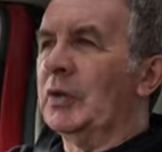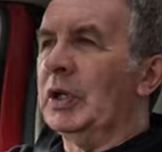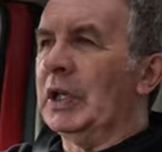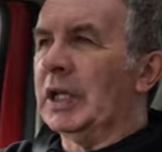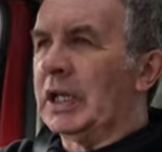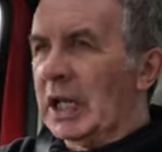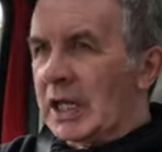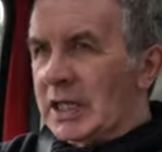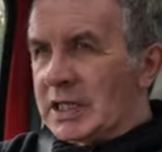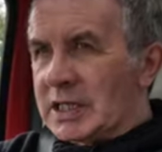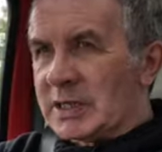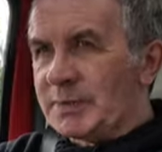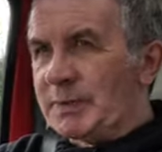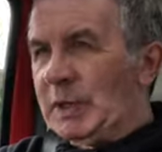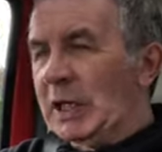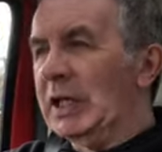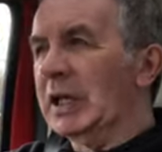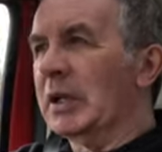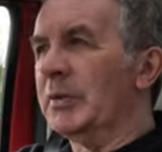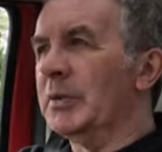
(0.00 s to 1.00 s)
only get
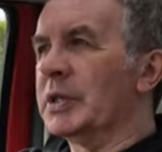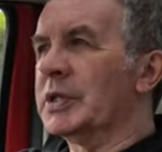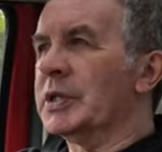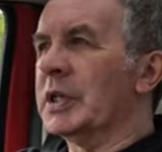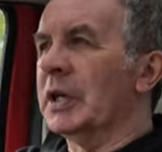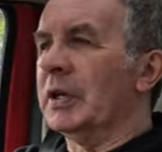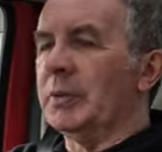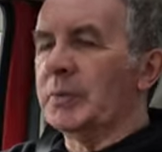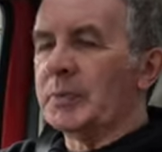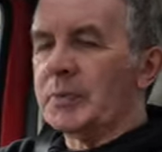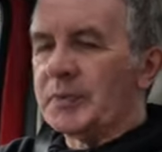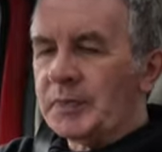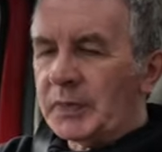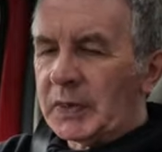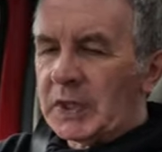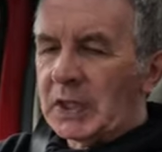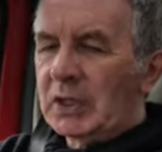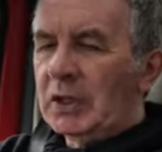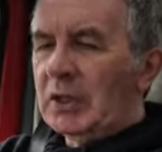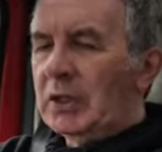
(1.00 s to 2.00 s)
speed limiter.
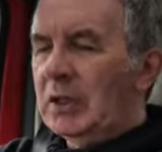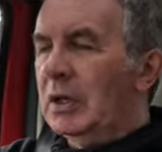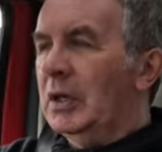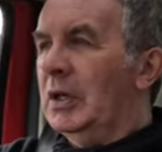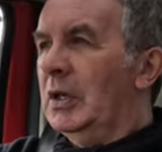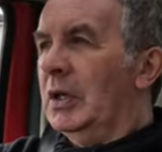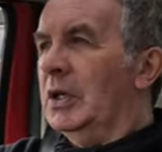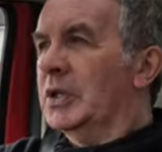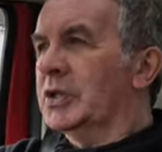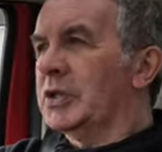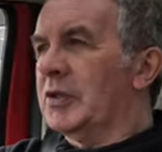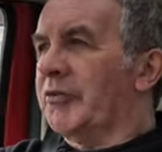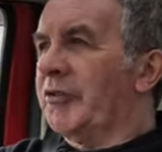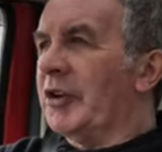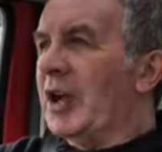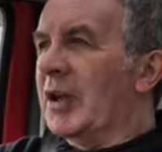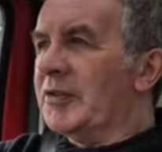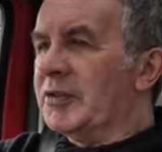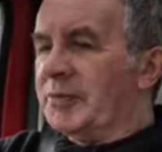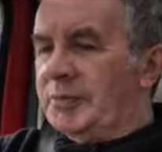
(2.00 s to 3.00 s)
It's a
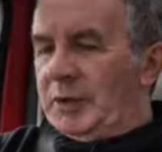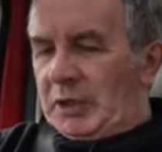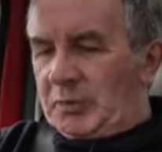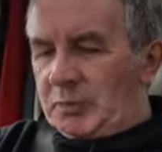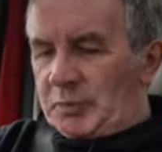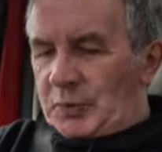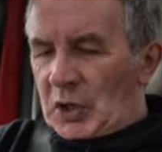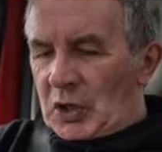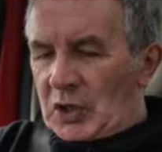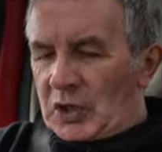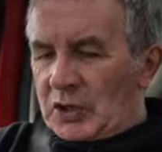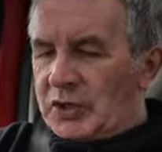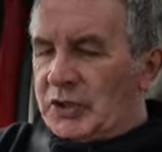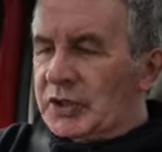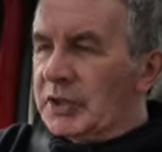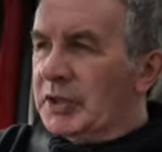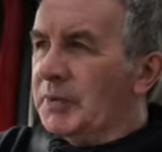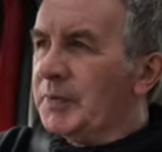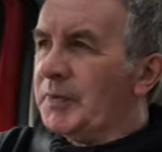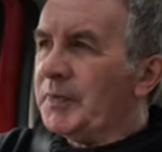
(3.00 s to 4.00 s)
5-speed
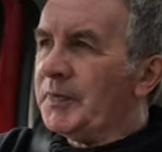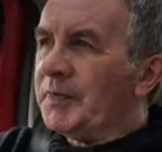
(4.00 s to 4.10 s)
box.